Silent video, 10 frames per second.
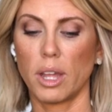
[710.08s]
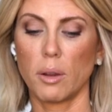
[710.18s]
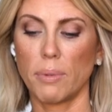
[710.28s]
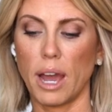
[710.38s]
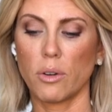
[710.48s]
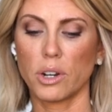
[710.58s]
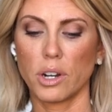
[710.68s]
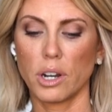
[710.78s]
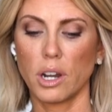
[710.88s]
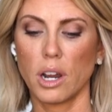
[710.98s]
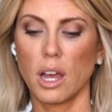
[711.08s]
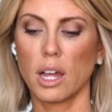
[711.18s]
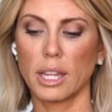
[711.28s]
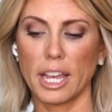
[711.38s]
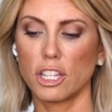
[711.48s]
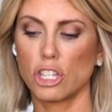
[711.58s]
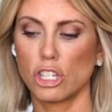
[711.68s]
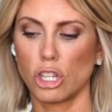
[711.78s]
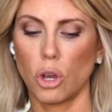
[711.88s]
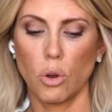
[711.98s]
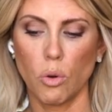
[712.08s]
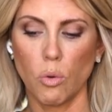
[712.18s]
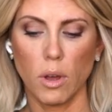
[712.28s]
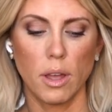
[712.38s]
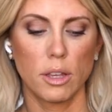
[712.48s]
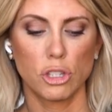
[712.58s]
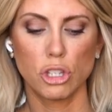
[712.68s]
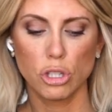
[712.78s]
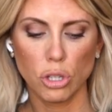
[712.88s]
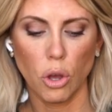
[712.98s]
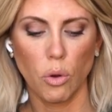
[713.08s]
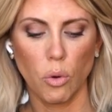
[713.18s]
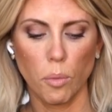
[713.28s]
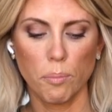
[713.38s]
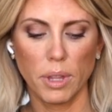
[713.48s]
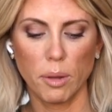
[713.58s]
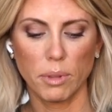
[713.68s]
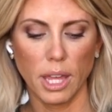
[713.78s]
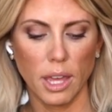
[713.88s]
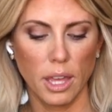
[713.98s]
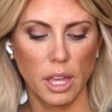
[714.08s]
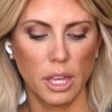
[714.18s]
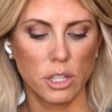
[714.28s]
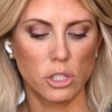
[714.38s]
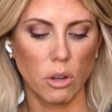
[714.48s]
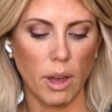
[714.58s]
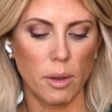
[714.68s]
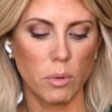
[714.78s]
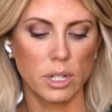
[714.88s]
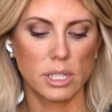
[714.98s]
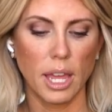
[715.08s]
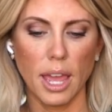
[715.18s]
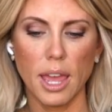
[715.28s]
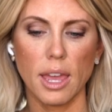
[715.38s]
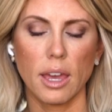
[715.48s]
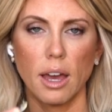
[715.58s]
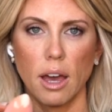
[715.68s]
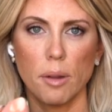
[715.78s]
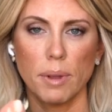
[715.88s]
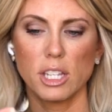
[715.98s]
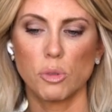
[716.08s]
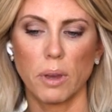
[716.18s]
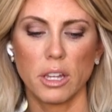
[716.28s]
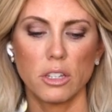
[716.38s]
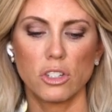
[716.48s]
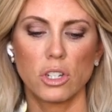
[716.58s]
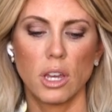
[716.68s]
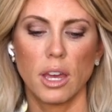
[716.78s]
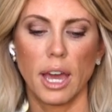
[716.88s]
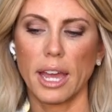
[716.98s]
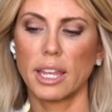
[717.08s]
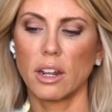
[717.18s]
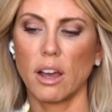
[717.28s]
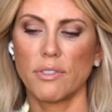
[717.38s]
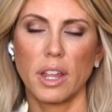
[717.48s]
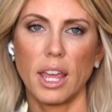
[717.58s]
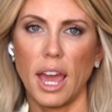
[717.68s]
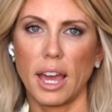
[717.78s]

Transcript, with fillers: in and powder like so minimally. So I would take on my sponge, I'd get off any